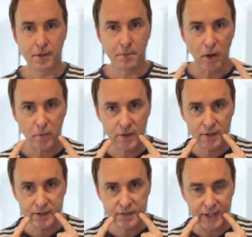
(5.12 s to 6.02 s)
but I'm not wearing
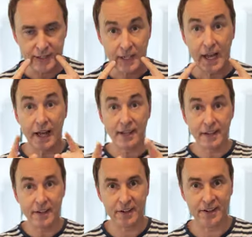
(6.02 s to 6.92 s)
this face, and
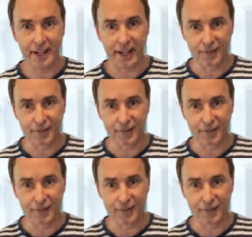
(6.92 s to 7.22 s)
neither are they.